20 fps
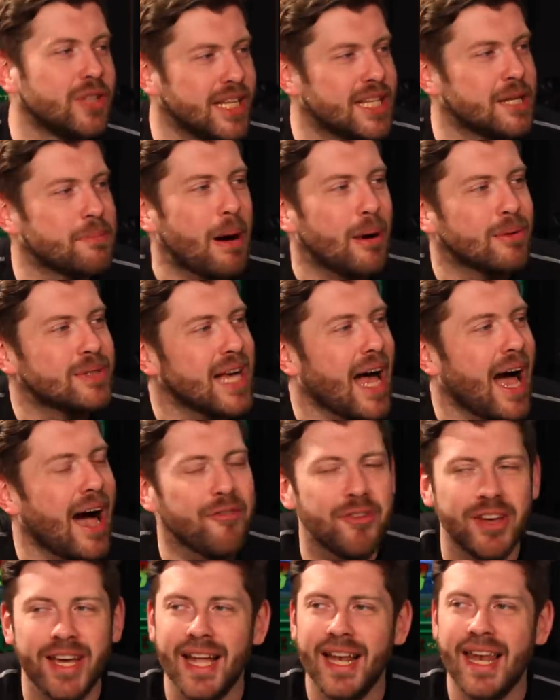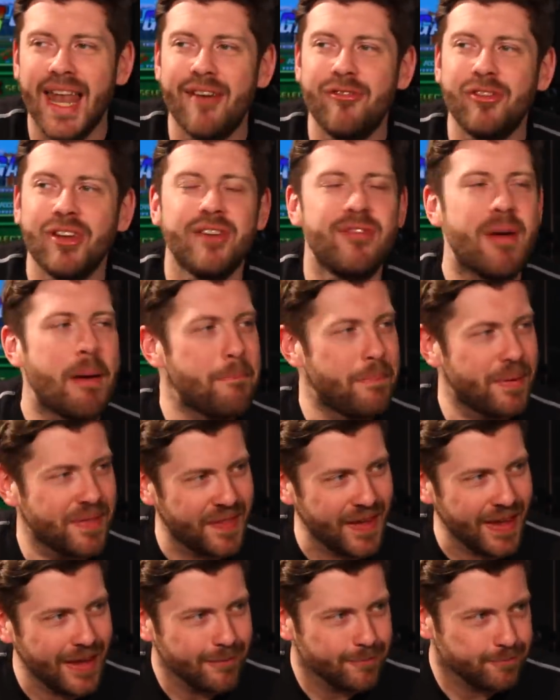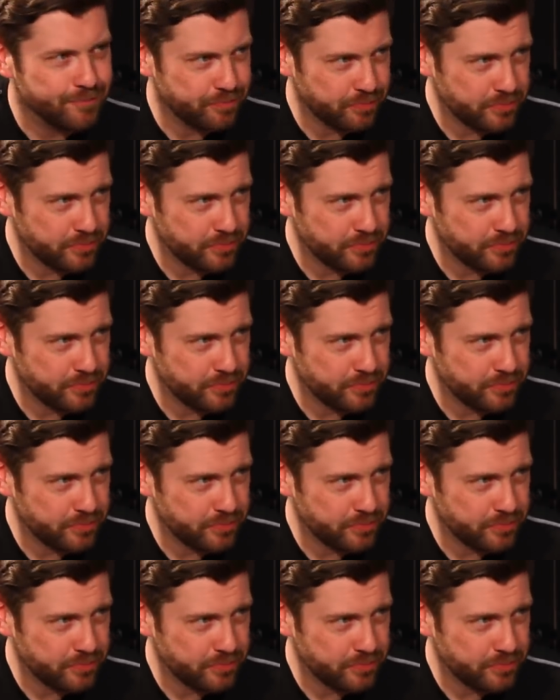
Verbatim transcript: it's about having a level of empathy